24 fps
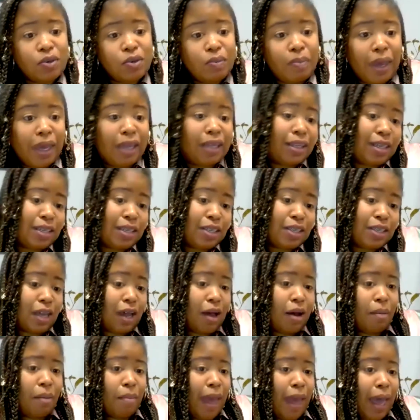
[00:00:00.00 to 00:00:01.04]
to make this
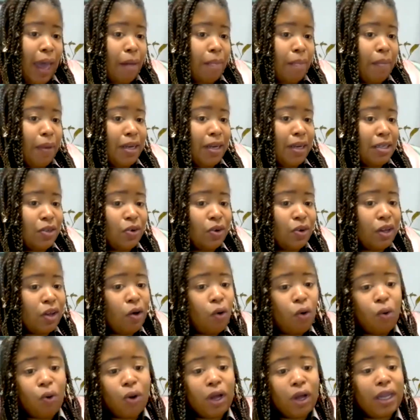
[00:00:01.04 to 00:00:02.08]
happen. So the
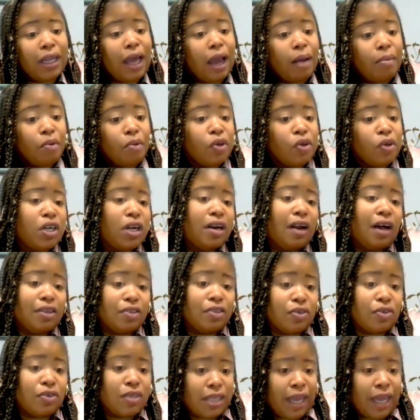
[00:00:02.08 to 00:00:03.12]
whole collaboration and
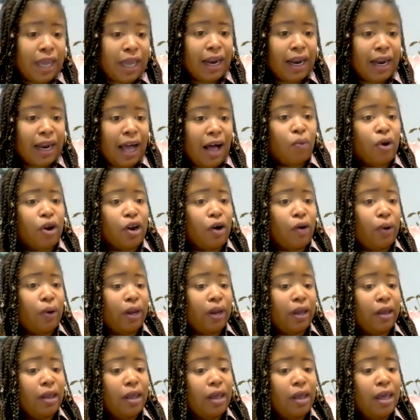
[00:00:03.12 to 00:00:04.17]
understanding how we're going
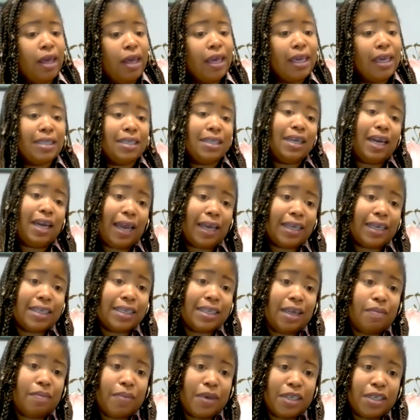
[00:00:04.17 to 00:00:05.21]
to get to the next
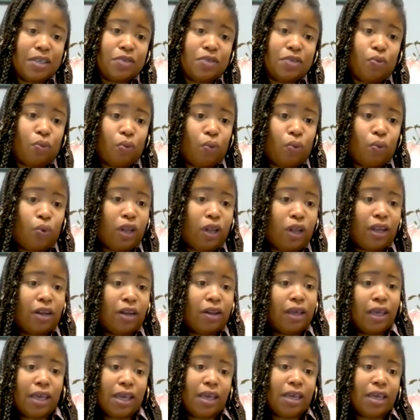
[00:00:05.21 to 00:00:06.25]
step is really
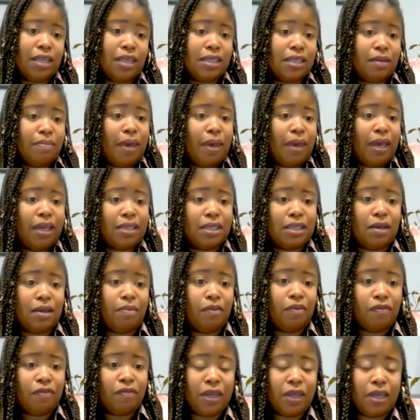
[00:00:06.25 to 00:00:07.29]
the key to making
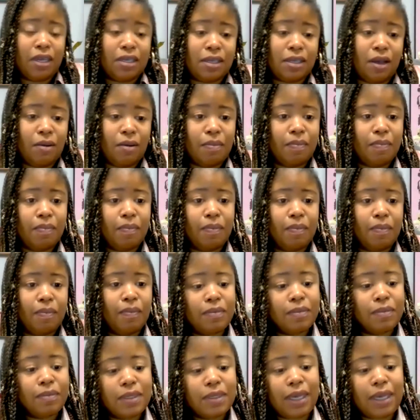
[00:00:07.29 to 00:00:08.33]
some of these
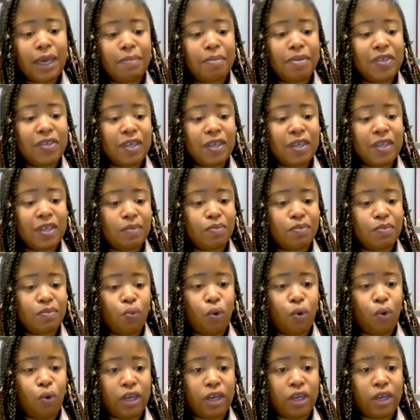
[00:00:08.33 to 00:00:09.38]
type of systems
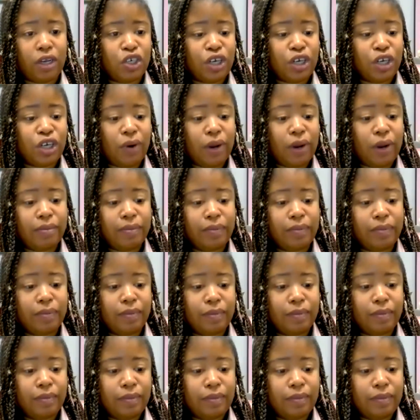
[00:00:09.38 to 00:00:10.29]
work and sharing.